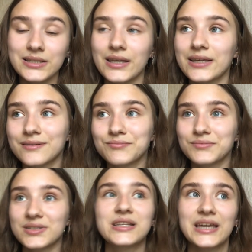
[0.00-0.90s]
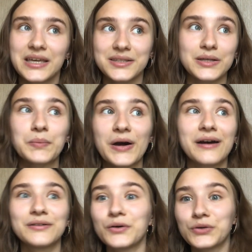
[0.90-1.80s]
like stick it
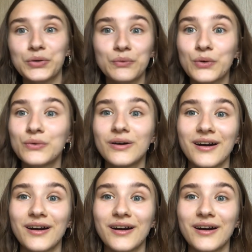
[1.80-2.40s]
somewhere on your wall.